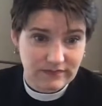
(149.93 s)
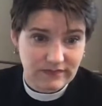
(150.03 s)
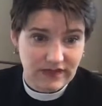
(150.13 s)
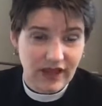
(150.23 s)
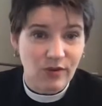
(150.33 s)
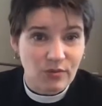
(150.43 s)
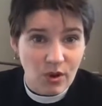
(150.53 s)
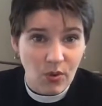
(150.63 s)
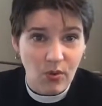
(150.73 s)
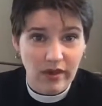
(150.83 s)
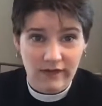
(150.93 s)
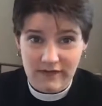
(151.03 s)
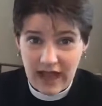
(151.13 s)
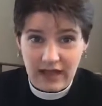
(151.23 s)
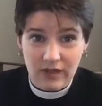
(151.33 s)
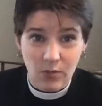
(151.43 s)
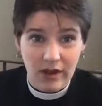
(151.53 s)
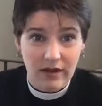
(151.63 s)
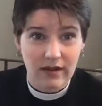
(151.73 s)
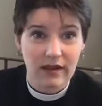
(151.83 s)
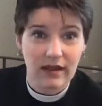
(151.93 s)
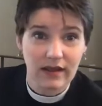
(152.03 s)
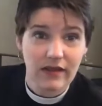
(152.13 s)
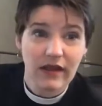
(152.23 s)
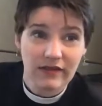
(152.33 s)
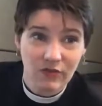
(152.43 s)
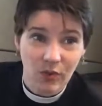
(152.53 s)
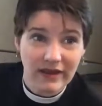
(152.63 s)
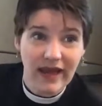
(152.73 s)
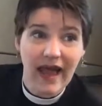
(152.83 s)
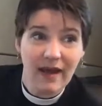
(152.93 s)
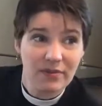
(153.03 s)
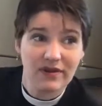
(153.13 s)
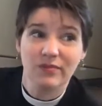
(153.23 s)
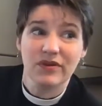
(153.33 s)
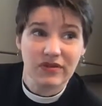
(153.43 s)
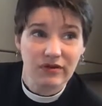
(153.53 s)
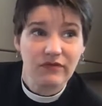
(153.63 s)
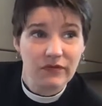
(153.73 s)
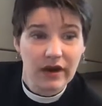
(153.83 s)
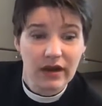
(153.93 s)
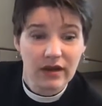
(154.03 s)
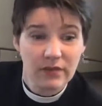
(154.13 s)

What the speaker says: They don't know exactly what is going to happen, but they're afraid.